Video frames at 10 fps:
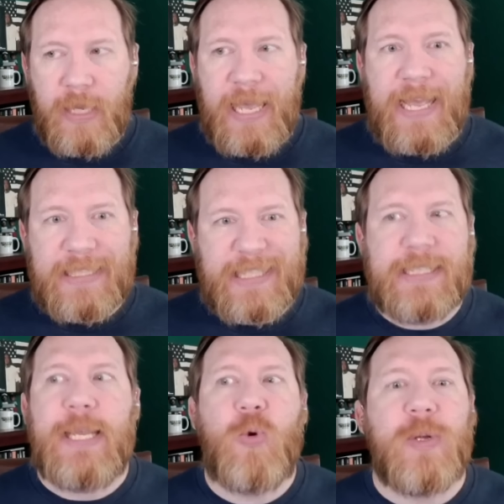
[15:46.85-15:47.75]
and
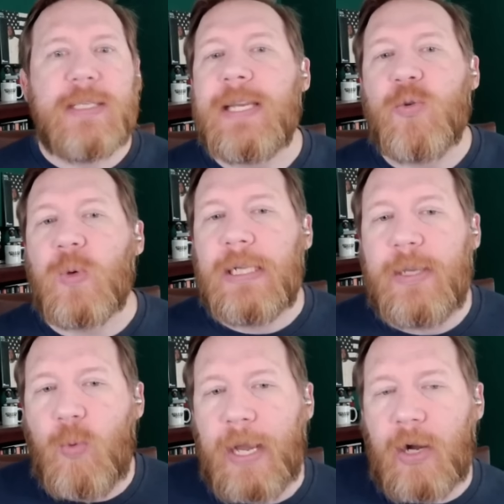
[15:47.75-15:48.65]
sequencing really
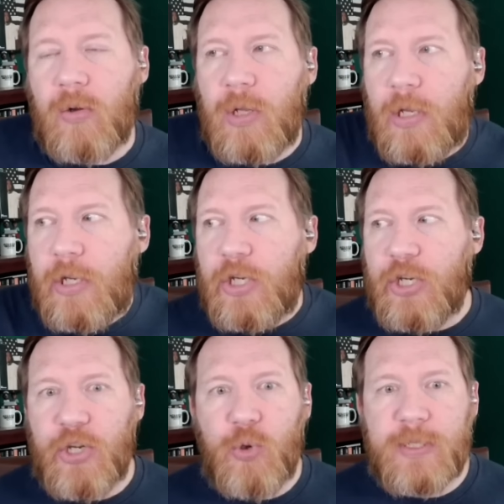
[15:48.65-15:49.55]
well
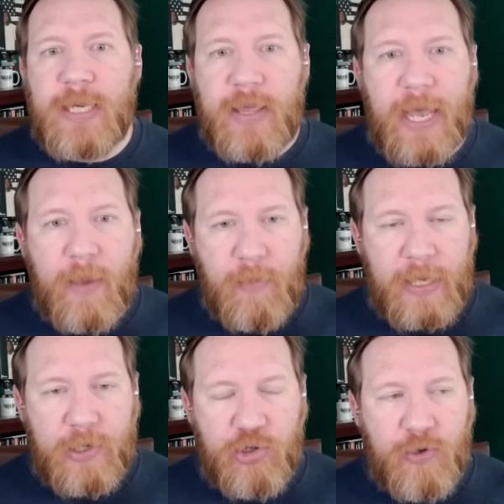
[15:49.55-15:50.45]
using that
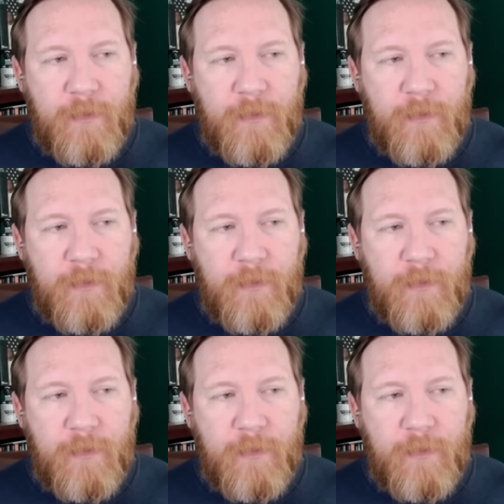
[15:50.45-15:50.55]
pitch.